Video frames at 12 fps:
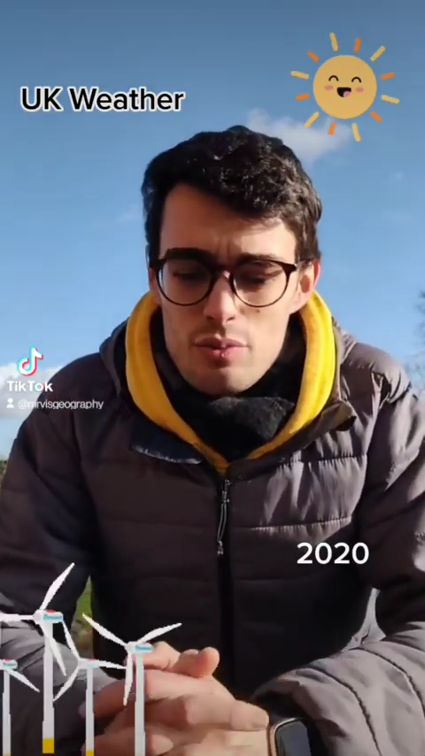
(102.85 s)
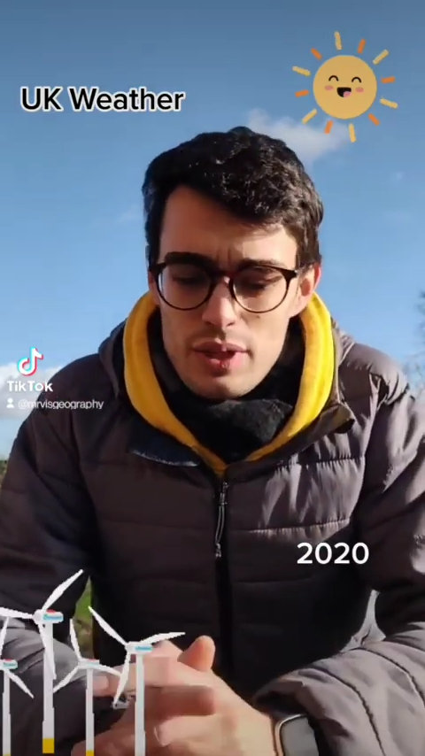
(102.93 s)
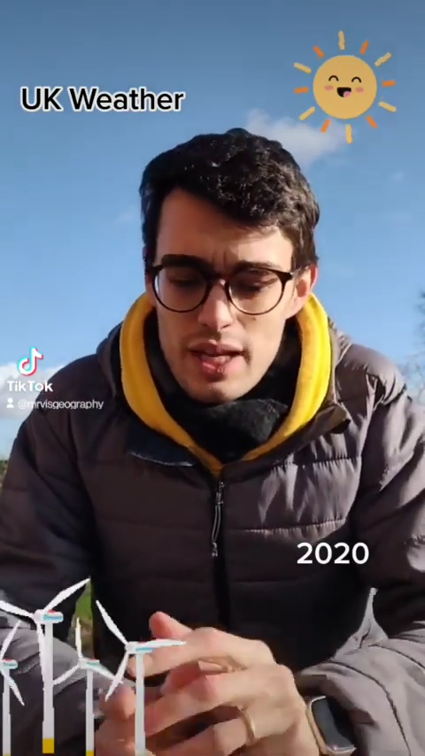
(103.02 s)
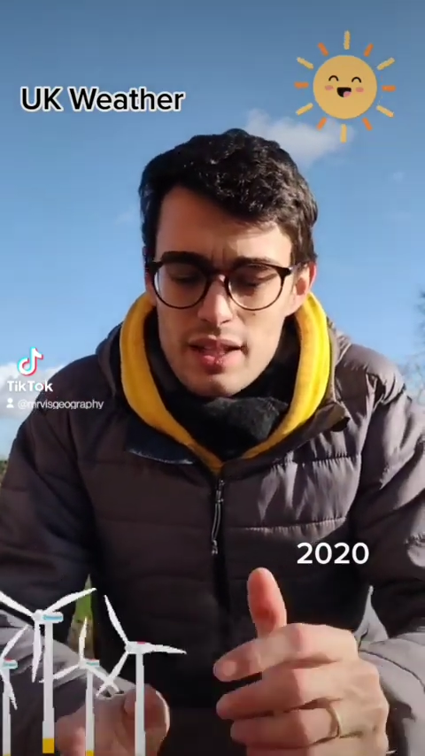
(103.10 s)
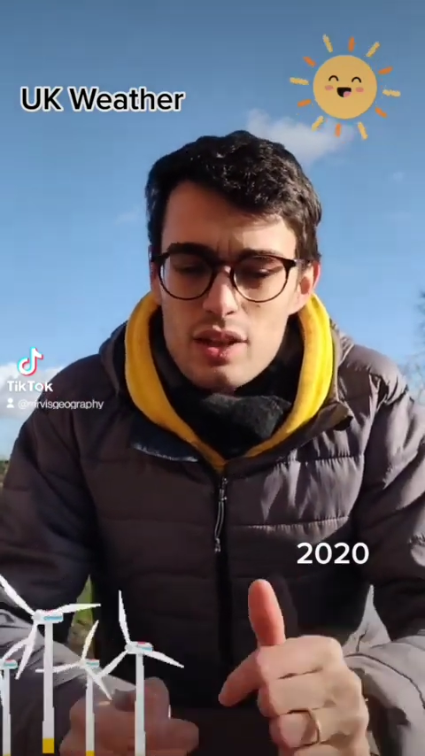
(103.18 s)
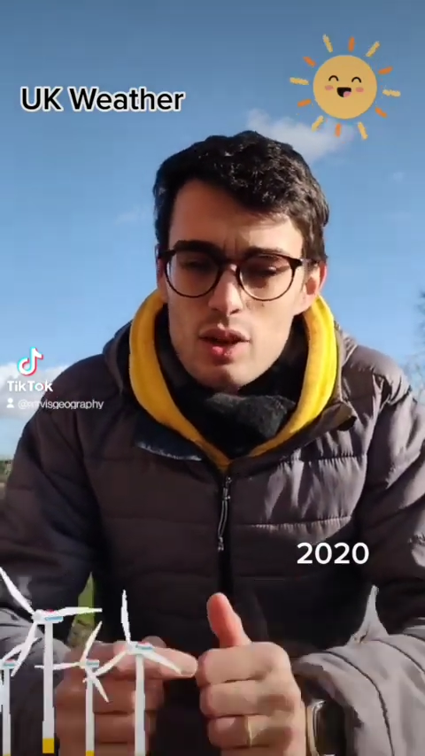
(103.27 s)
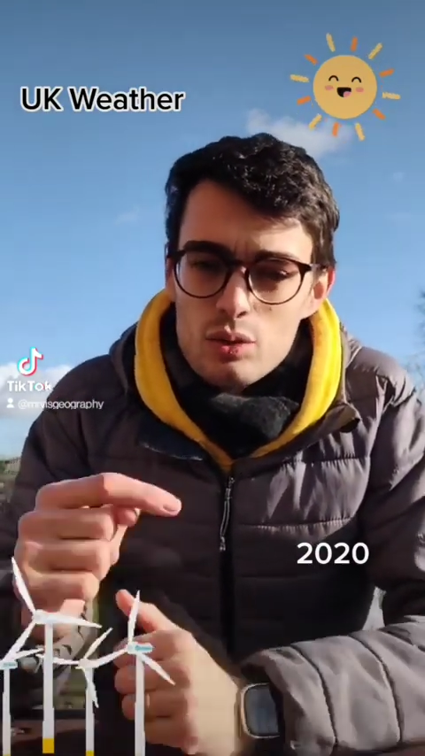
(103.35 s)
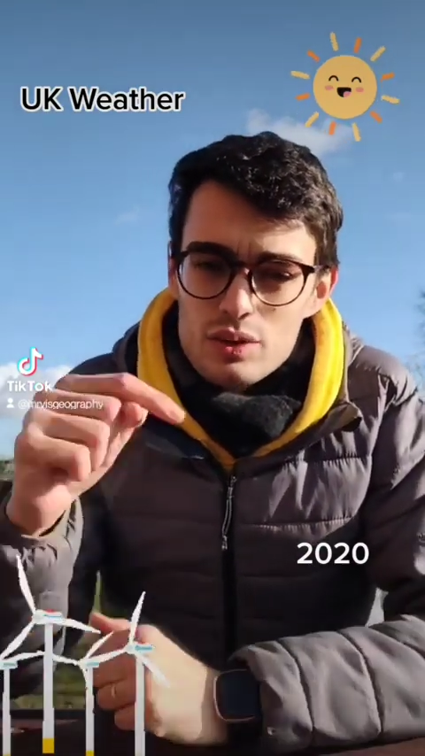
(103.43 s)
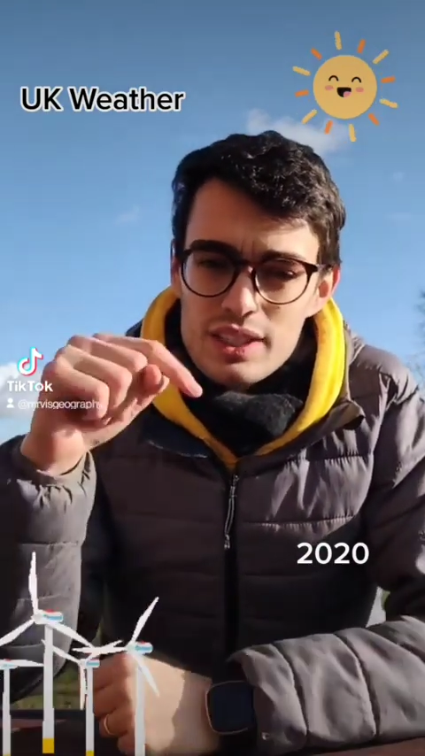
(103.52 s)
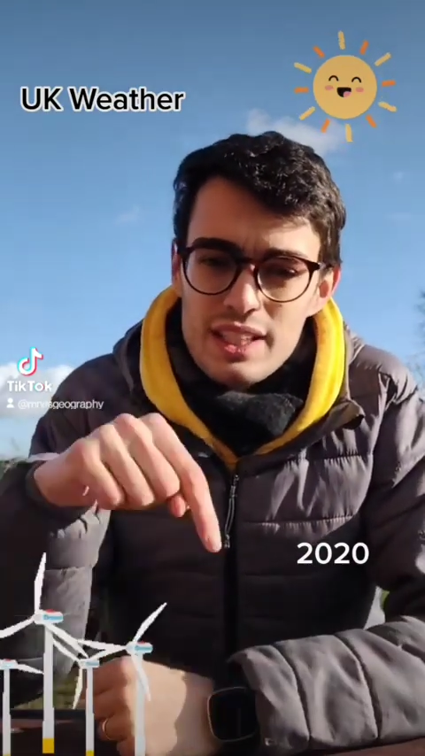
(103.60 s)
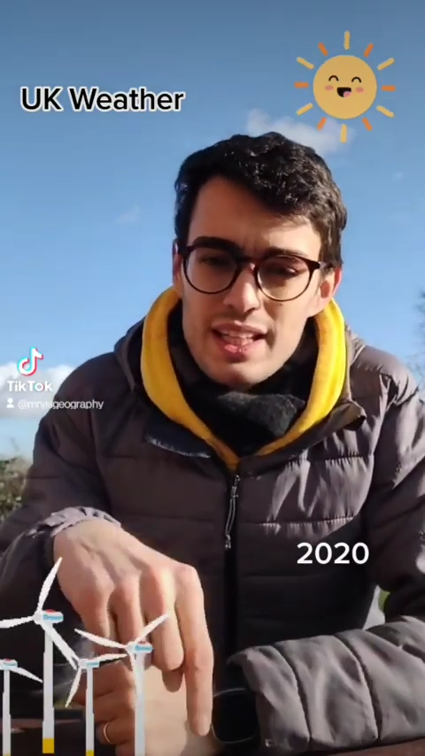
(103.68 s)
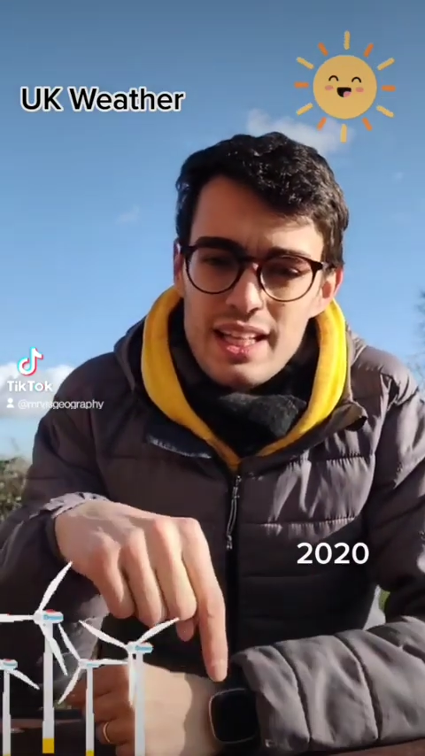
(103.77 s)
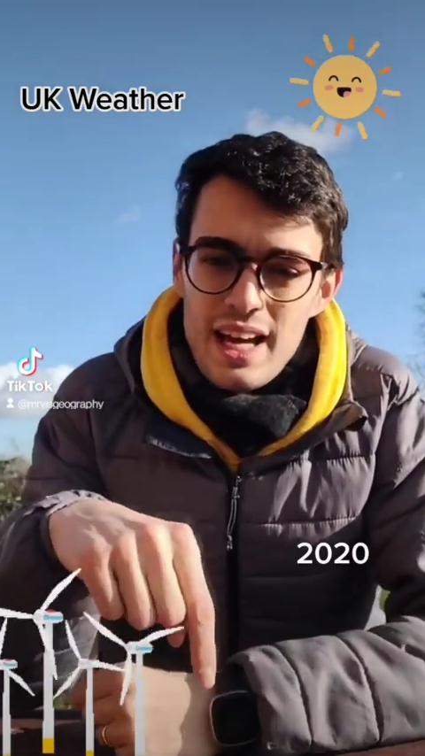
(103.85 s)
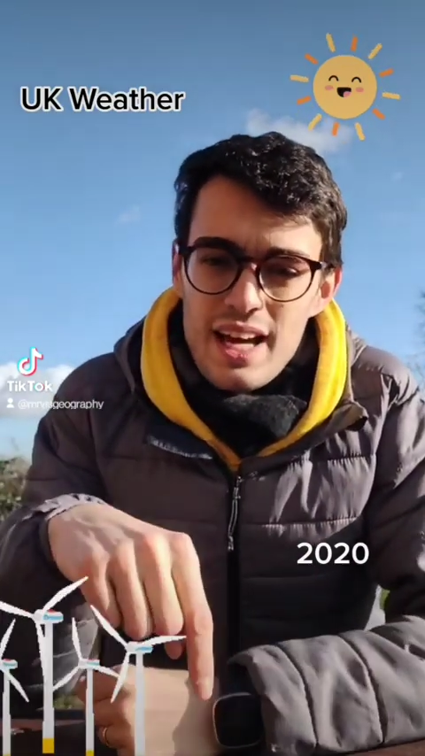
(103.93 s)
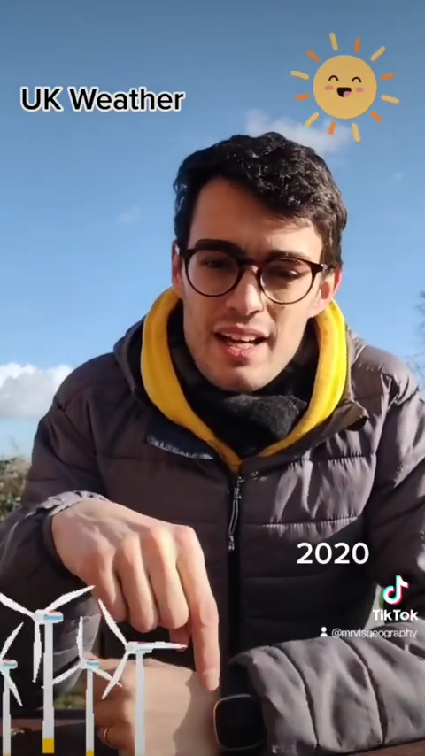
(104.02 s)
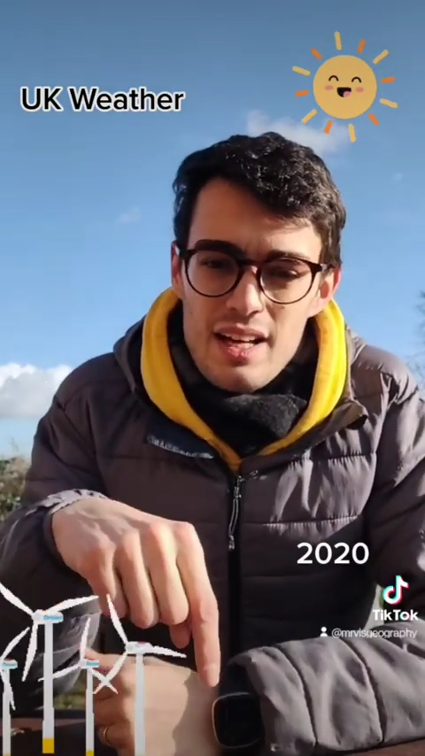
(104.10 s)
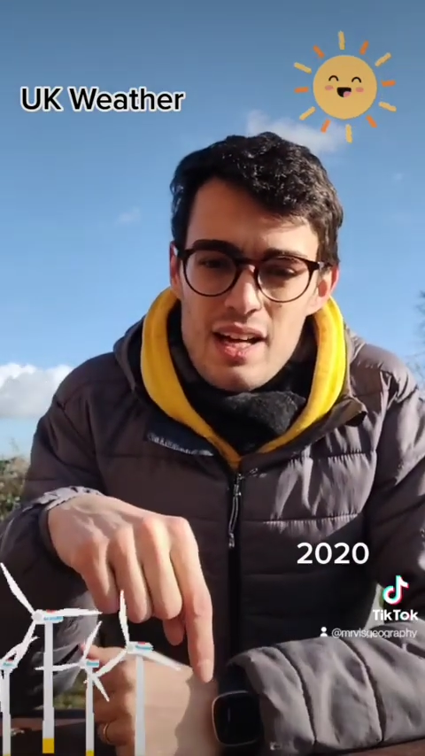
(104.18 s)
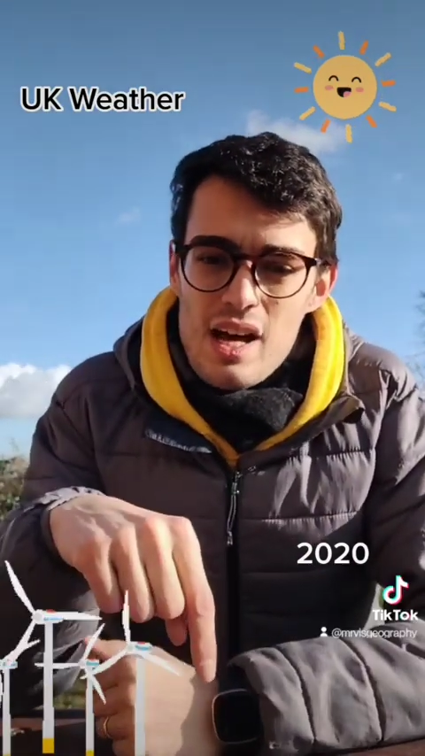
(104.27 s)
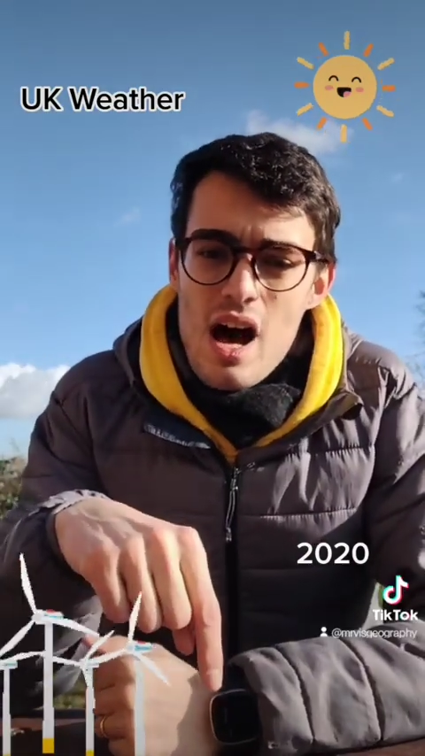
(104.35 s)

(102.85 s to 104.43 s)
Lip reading: we get cold sinking air,